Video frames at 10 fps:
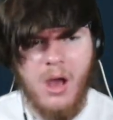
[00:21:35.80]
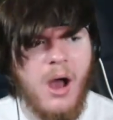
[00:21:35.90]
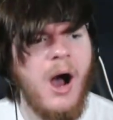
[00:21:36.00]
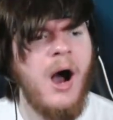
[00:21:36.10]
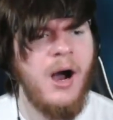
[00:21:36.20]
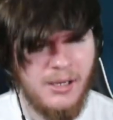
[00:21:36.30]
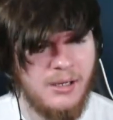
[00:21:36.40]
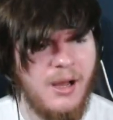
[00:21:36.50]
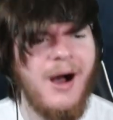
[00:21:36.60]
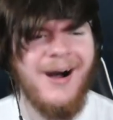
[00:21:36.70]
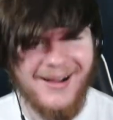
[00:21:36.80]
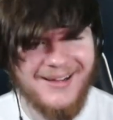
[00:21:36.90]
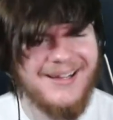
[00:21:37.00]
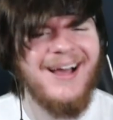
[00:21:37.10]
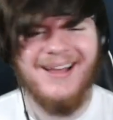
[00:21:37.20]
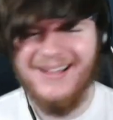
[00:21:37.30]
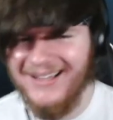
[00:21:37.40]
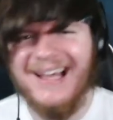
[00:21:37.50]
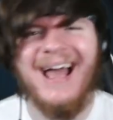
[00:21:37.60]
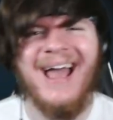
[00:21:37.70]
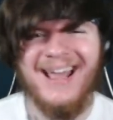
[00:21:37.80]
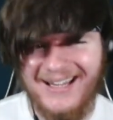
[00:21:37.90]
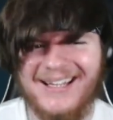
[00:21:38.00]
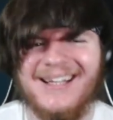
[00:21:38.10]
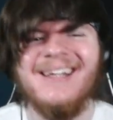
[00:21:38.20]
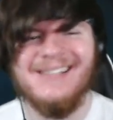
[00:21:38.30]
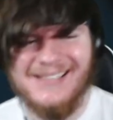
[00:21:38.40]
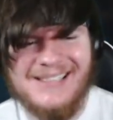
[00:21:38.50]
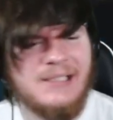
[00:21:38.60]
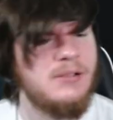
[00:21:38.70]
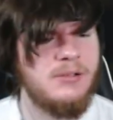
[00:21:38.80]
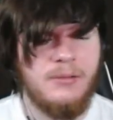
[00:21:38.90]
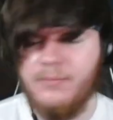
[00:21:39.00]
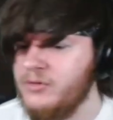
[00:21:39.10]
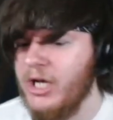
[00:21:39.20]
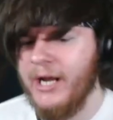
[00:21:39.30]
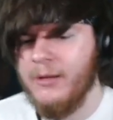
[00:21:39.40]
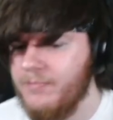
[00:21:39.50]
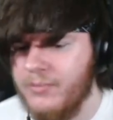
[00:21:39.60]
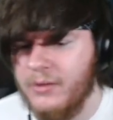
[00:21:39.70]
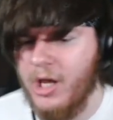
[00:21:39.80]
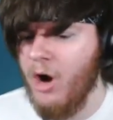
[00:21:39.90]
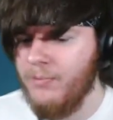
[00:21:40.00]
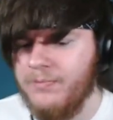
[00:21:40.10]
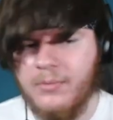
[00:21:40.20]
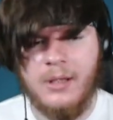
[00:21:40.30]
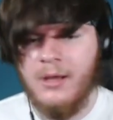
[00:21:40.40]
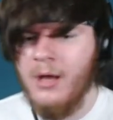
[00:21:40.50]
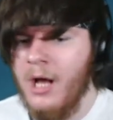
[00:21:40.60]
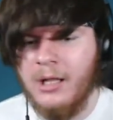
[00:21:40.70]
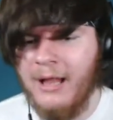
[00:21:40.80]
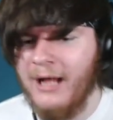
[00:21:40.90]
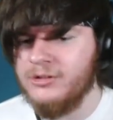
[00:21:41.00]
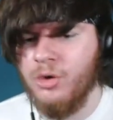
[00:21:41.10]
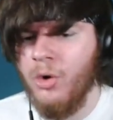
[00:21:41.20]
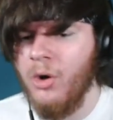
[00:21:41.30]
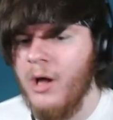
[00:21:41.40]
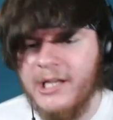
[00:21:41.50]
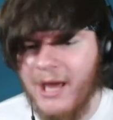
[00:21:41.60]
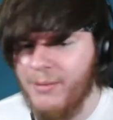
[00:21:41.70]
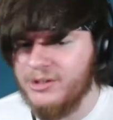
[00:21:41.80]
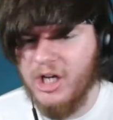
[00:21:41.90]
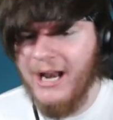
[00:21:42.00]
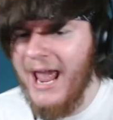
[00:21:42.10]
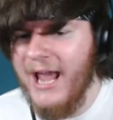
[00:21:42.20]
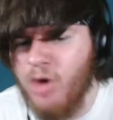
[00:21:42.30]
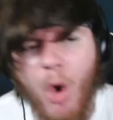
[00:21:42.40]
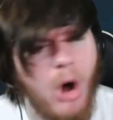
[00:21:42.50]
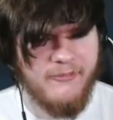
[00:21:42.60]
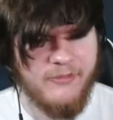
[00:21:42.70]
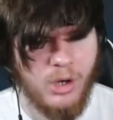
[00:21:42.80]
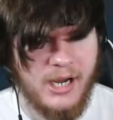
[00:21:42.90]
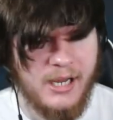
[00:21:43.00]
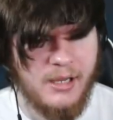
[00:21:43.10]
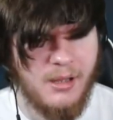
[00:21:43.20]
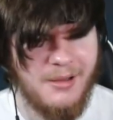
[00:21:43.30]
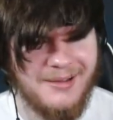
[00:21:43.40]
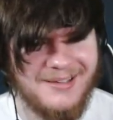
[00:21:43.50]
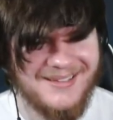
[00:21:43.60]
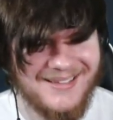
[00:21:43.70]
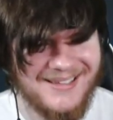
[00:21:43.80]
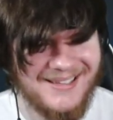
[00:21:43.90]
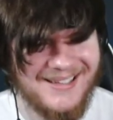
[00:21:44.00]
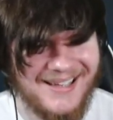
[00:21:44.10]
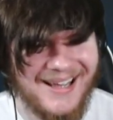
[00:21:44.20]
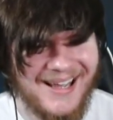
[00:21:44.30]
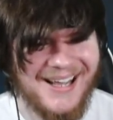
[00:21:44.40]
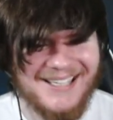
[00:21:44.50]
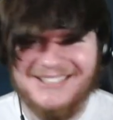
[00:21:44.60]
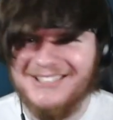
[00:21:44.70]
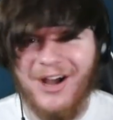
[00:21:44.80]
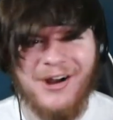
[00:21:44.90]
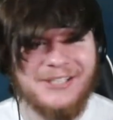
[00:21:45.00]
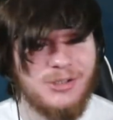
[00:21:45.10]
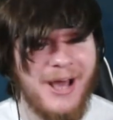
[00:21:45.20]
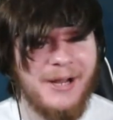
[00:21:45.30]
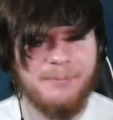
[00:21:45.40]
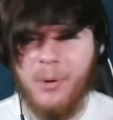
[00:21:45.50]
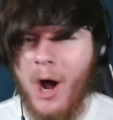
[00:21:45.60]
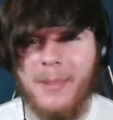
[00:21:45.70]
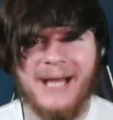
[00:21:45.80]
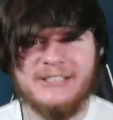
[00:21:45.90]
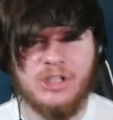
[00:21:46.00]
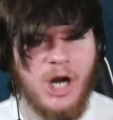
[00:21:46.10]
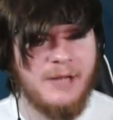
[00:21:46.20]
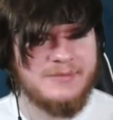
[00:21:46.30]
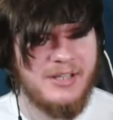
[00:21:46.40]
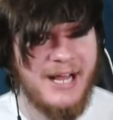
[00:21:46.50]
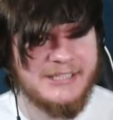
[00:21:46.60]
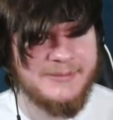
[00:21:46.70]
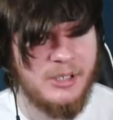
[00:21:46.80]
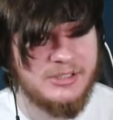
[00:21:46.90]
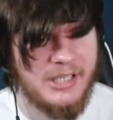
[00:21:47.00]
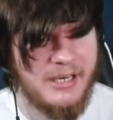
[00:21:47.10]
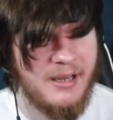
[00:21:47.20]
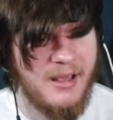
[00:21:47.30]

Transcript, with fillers: Uh, uh. Hey. Check it. Yo. Clown school. Yeah, that shit ain't cool. Free. She's already trying to pawn that shit off to the next person.